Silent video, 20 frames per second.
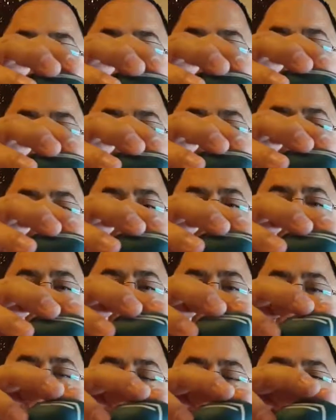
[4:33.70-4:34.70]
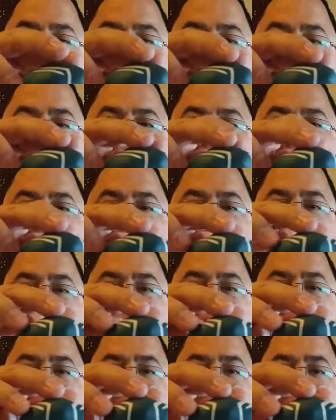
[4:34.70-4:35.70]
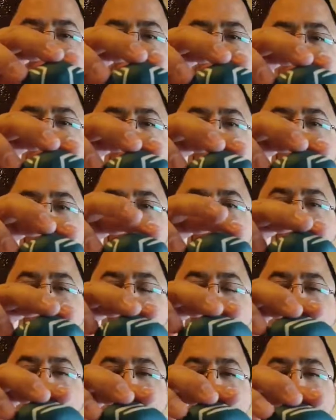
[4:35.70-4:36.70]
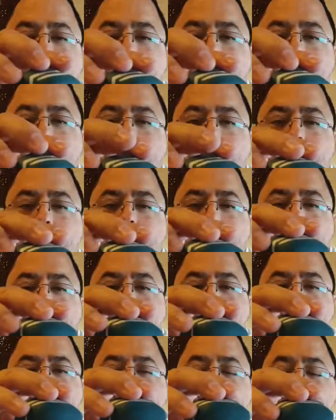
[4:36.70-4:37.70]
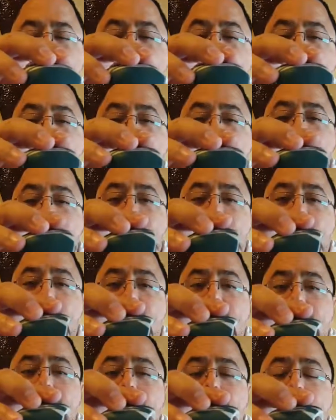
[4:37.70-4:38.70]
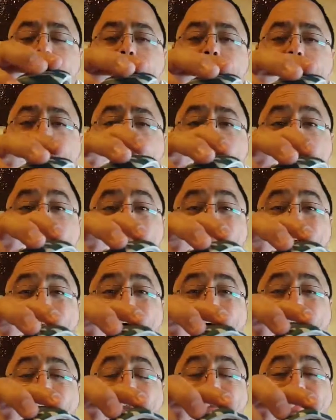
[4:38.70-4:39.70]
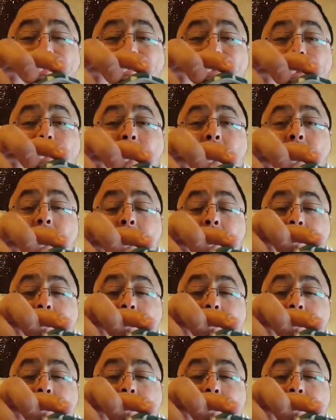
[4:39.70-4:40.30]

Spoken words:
detail inside the metal, and it's actually pretty crisp lines there.